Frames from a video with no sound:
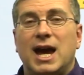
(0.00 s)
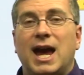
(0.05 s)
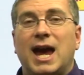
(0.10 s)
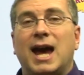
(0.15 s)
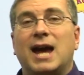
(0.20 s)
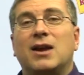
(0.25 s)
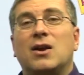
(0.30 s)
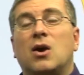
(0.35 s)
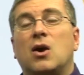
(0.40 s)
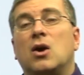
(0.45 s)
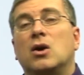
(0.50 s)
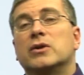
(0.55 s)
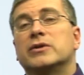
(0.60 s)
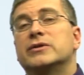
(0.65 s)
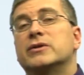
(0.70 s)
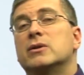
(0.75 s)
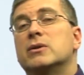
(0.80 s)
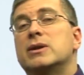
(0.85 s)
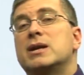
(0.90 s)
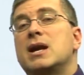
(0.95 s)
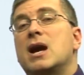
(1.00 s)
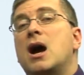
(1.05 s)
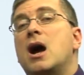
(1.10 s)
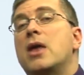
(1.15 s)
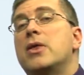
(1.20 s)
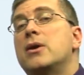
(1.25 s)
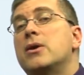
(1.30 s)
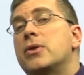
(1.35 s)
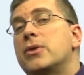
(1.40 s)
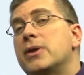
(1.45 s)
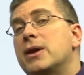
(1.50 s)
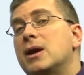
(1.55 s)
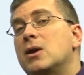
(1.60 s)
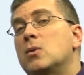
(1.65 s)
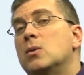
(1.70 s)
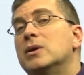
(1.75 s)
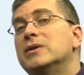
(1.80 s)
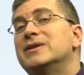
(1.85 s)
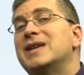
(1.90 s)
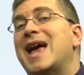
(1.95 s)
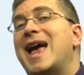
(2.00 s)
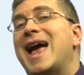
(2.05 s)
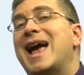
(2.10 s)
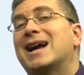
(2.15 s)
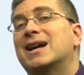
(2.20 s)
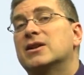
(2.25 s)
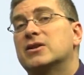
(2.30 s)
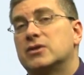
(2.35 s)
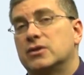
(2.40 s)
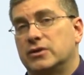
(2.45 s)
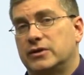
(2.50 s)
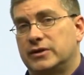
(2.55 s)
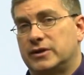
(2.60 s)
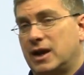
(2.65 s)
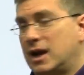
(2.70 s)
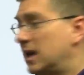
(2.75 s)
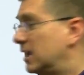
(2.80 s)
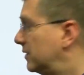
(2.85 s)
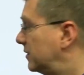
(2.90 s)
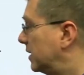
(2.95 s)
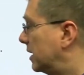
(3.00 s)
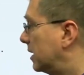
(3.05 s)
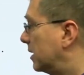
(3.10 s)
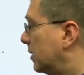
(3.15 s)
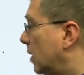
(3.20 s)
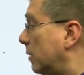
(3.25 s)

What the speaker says: And also the other thing was exercising.